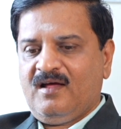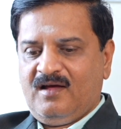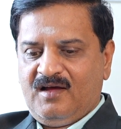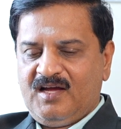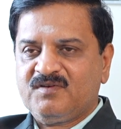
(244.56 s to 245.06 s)

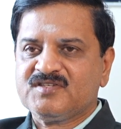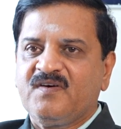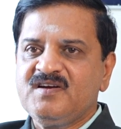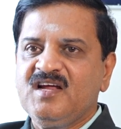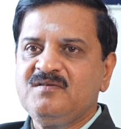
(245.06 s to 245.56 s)
Uh, it was
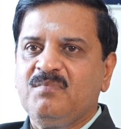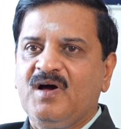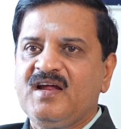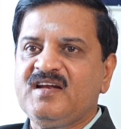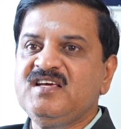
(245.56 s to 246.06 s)
funded
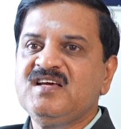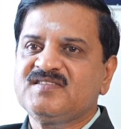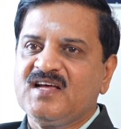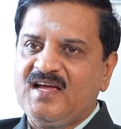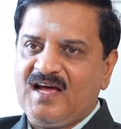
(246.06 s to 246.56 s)
by
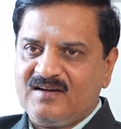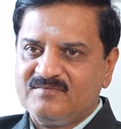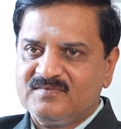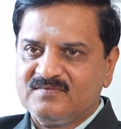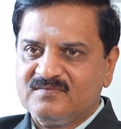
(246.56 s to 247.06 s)
DSIR,
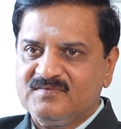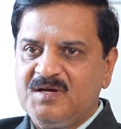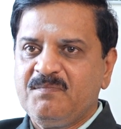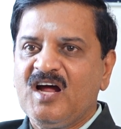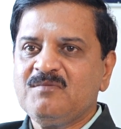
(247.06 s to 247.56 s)

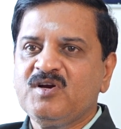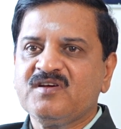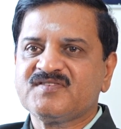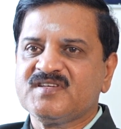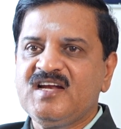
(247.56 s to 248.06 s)
Department
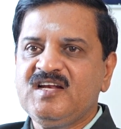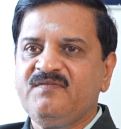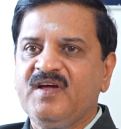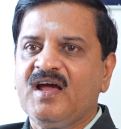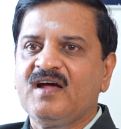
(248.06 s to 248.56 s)
of
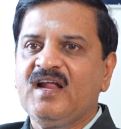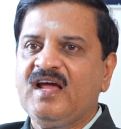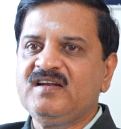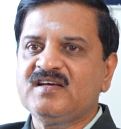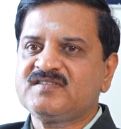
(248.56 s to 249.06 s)
Scientific and
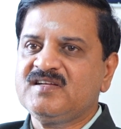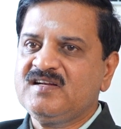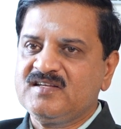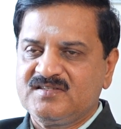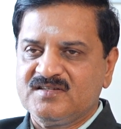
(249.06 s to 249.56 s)
Industrial
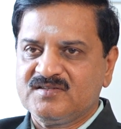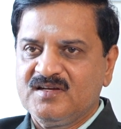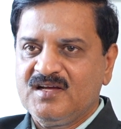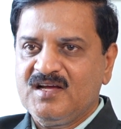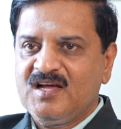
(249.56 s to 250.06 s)
Research.
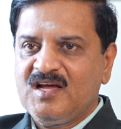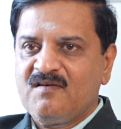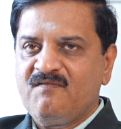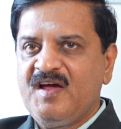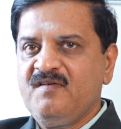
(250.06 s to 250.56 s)

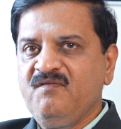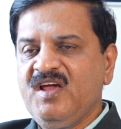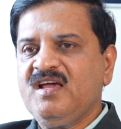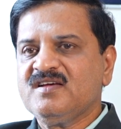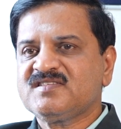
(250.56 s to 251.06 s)
When
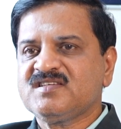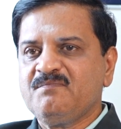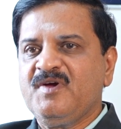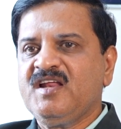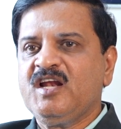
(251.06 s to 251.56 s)
we
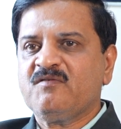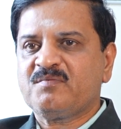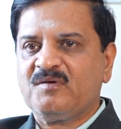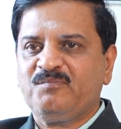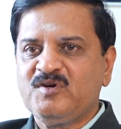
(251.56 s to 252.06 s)
submitted a
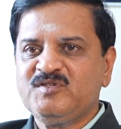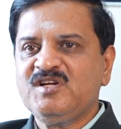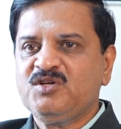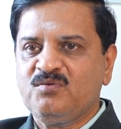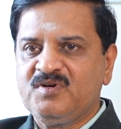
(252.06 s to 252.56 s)

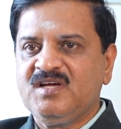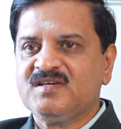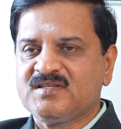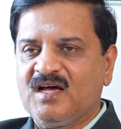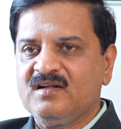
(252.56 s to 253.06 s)
proposal to
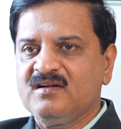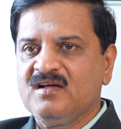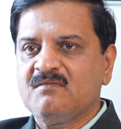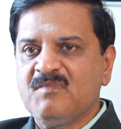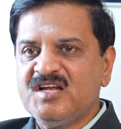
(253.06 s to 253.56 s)
DSIR
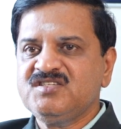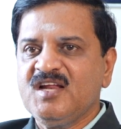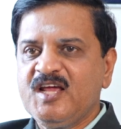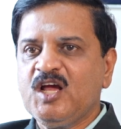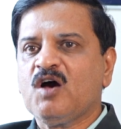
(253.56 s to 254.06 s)

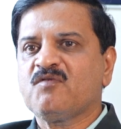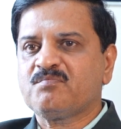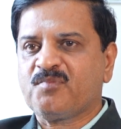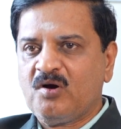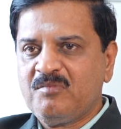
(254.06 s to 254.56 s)
mentioning our
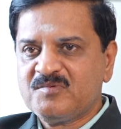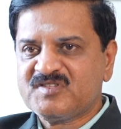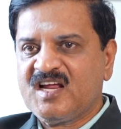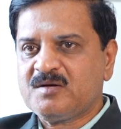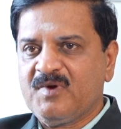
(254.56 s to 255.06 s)
problem
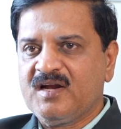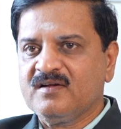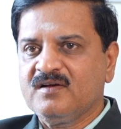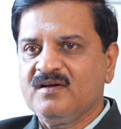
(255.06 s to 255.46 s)
statement,